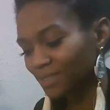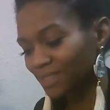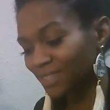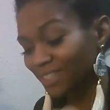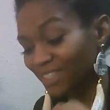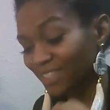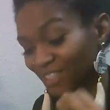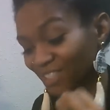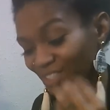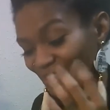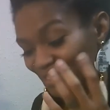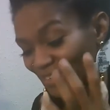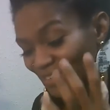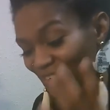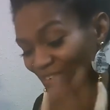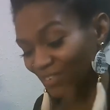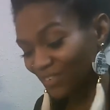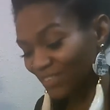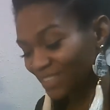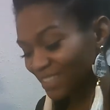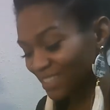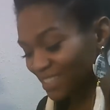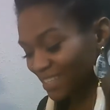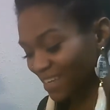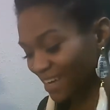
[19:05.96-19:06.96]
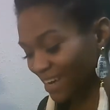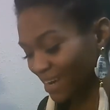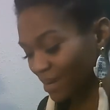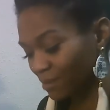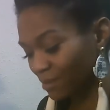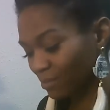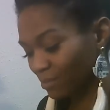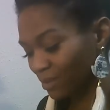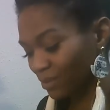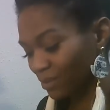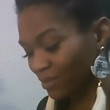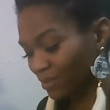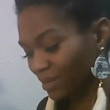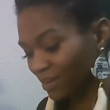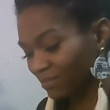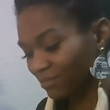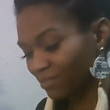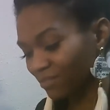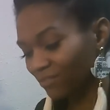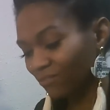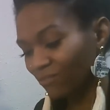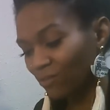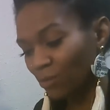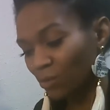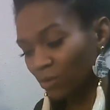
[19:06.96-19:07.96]
it's going to happen you have
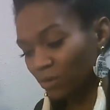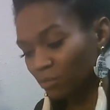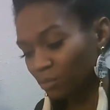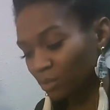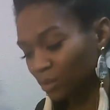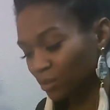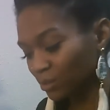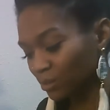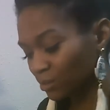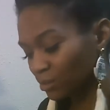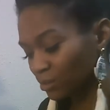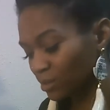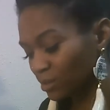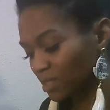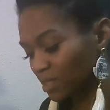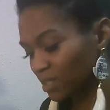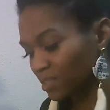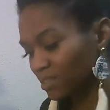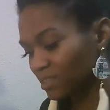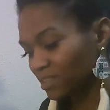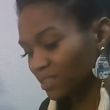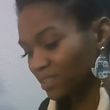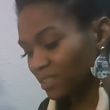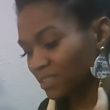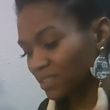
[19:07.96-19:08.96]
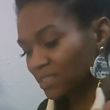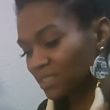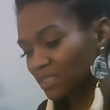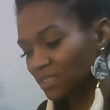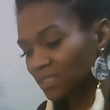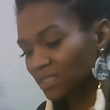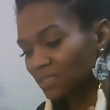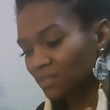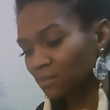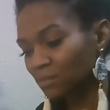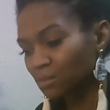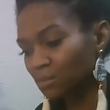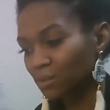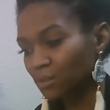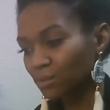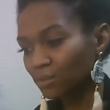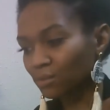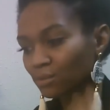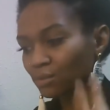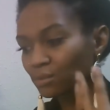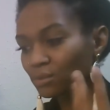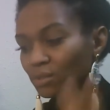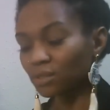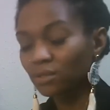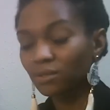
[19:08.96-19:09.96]
the four pentacles here and the six of
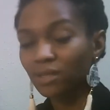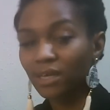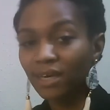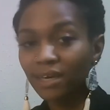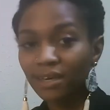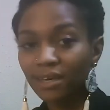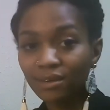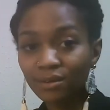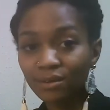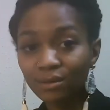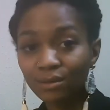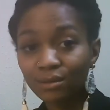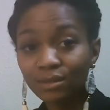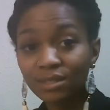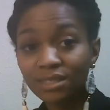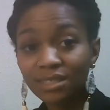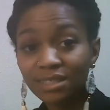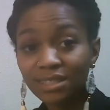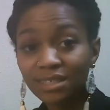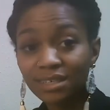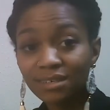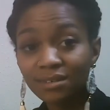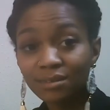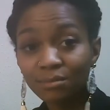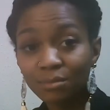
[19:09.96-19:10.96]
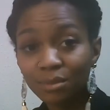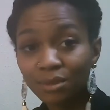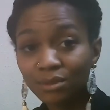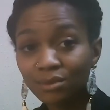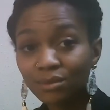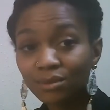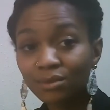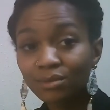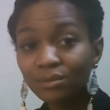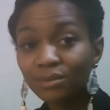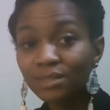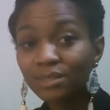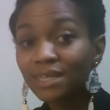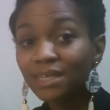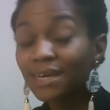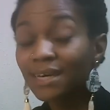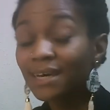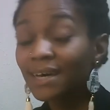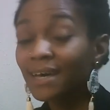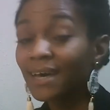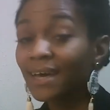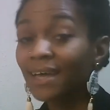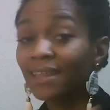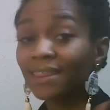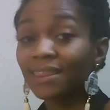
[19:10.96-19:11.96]
pentacles so that equals the ten of pentacles
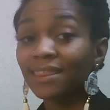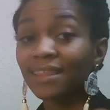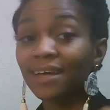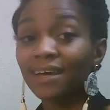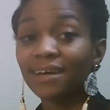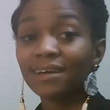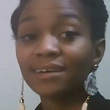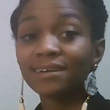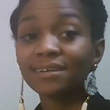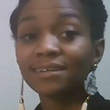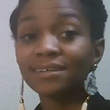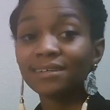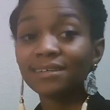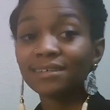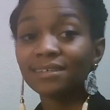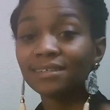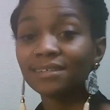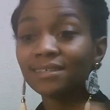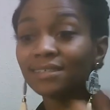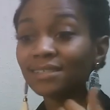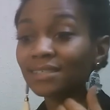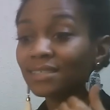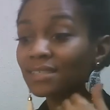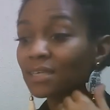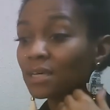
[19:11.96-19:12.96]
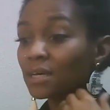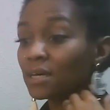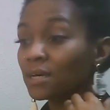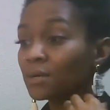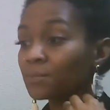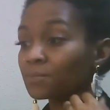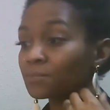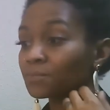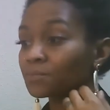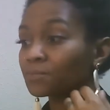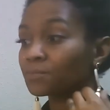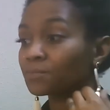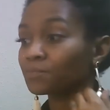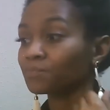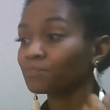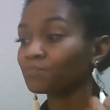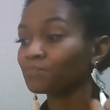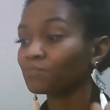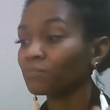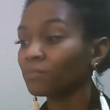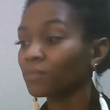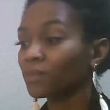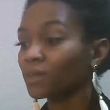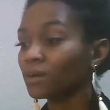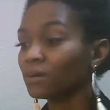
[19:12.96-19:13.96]
that is
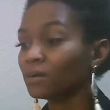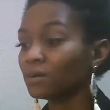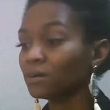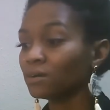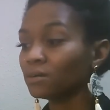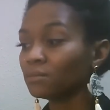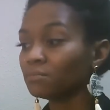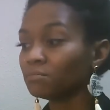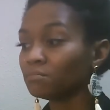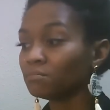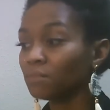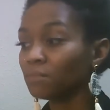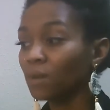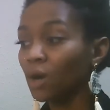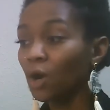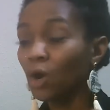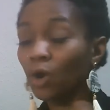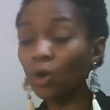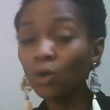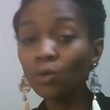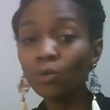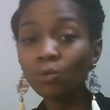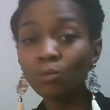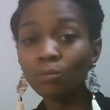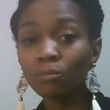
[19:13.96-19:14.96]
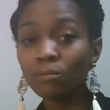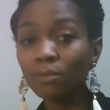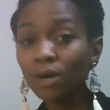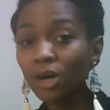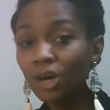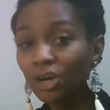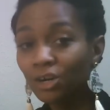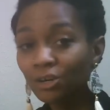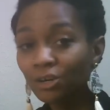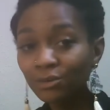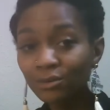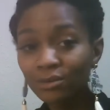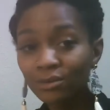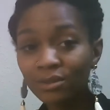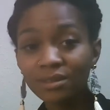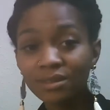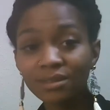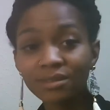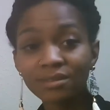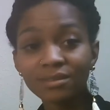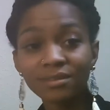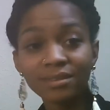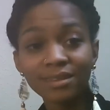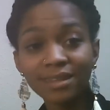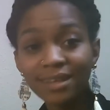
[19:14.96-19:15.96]
uh, home
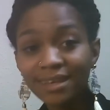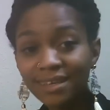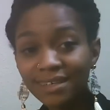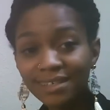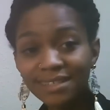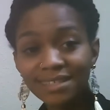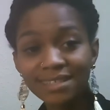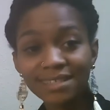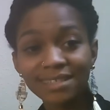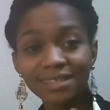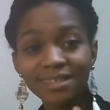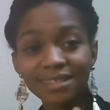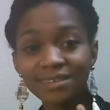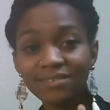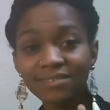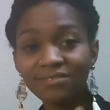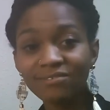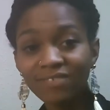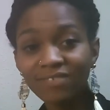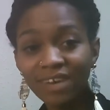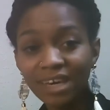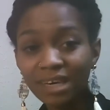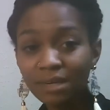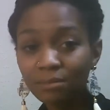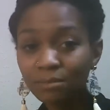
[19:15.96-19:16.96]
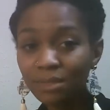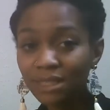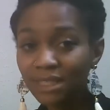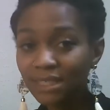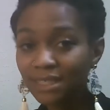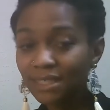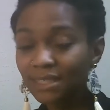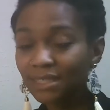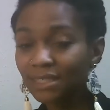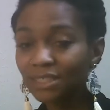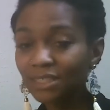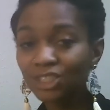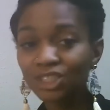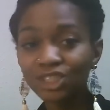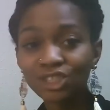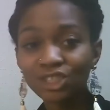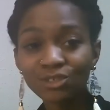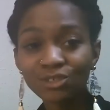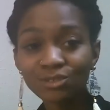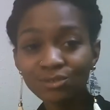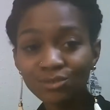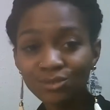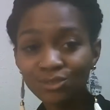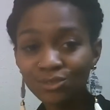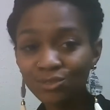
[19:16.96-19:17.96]
hearth legacy family
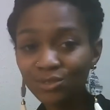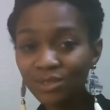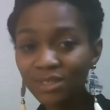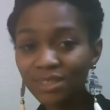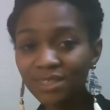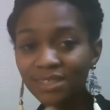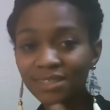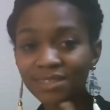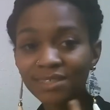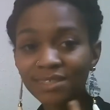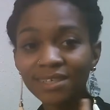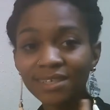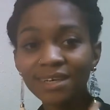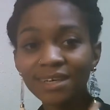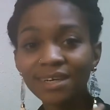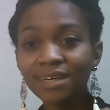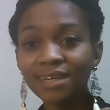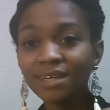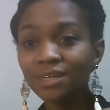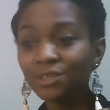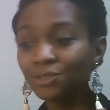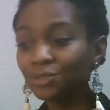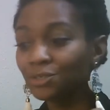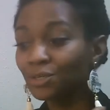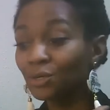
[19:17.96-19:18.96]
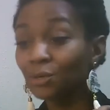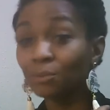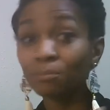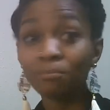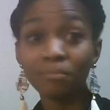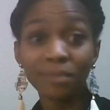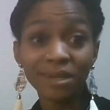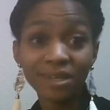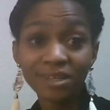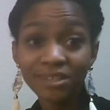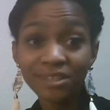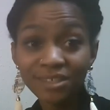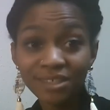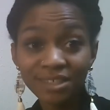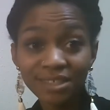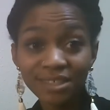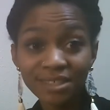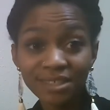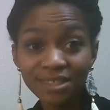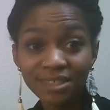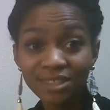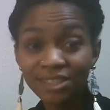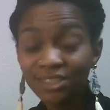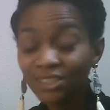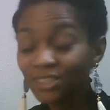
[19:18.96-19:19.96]
children you know
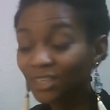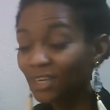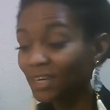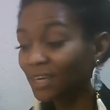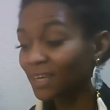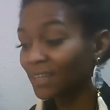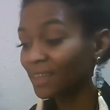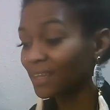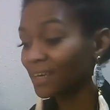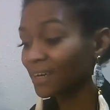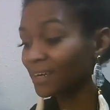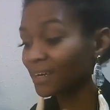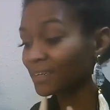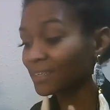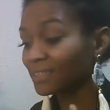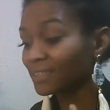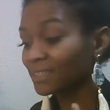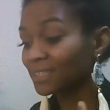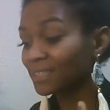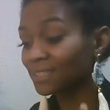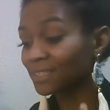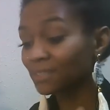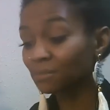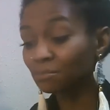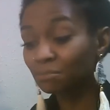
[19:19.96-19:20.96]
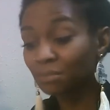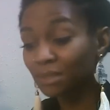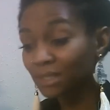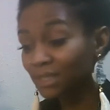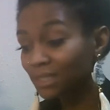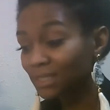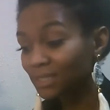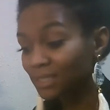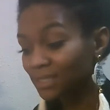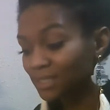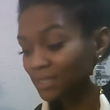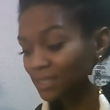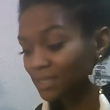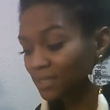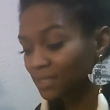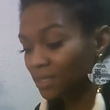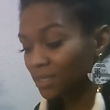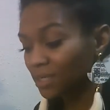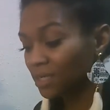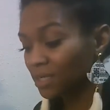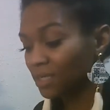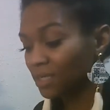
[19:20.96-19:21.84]
marriage that is stability